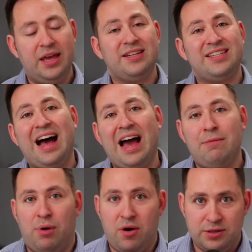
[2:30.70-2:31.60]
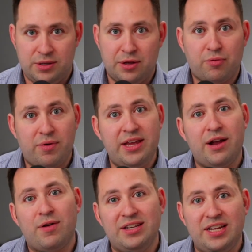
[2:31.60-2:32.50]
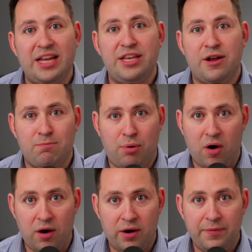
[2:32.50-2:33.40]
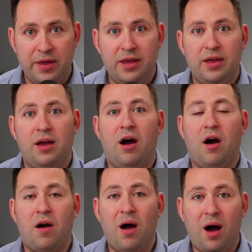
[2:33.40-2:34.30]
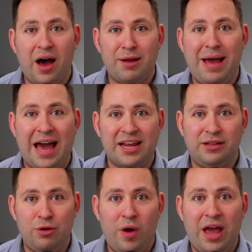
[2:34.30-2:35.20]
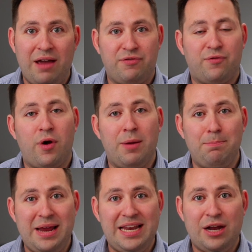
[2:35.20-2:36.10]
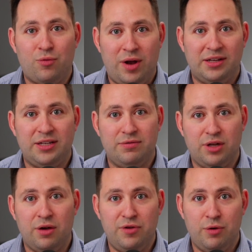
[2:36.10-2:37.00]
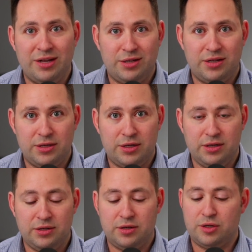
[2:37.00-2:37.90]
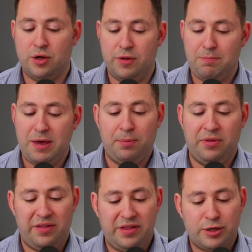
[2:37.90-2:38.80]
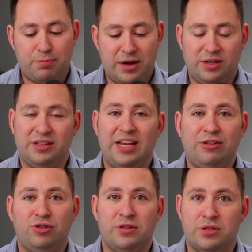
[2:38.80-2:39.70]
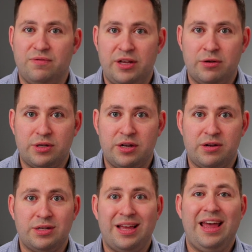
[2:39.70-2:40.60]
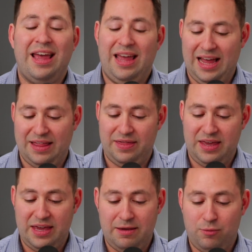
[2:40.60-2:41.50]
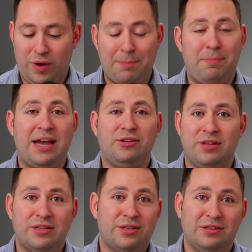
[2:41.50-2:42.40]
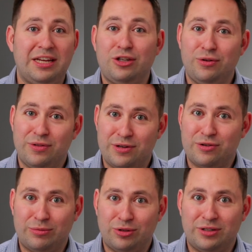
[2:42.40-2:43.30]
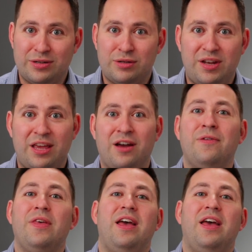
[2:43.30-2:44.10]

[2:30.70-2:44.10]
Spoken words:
Time bars, the 3-year and 10-year bar, are automatically waived for immediate relatives of U.S. citizens. So the people that this presentation, this video series, and the webpage that's linked to in the description of this video